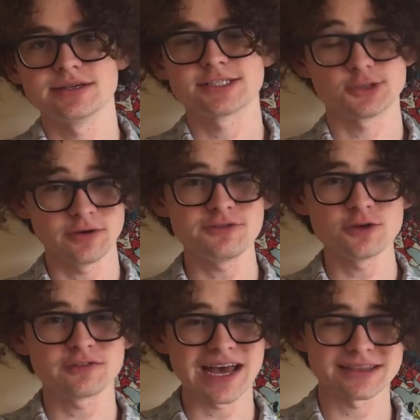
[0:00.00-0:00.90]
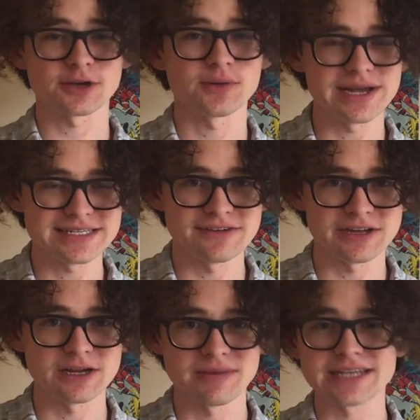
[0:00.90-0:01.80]
So if you've got the
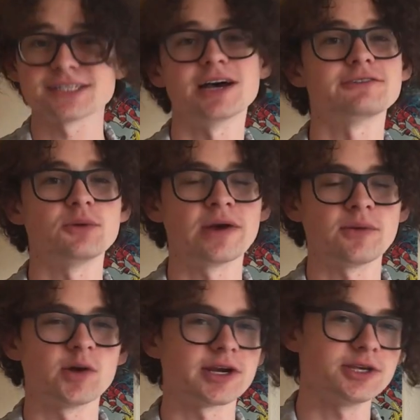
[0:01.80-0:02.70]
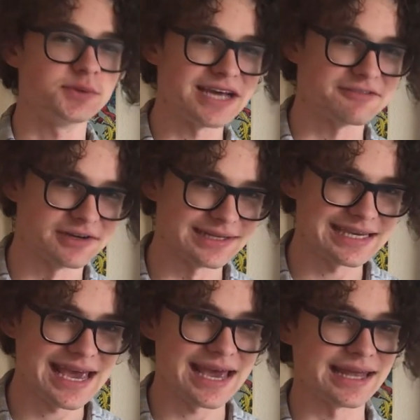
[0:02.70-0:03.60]
creativity to make Soft and Wet work, you definitely
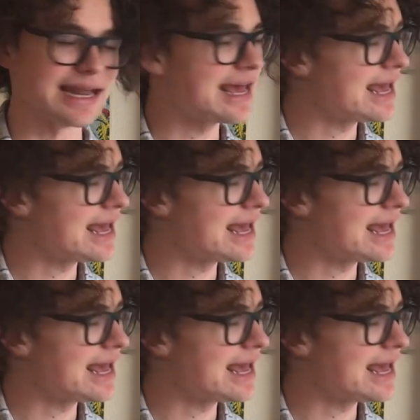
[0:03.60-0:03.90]
can.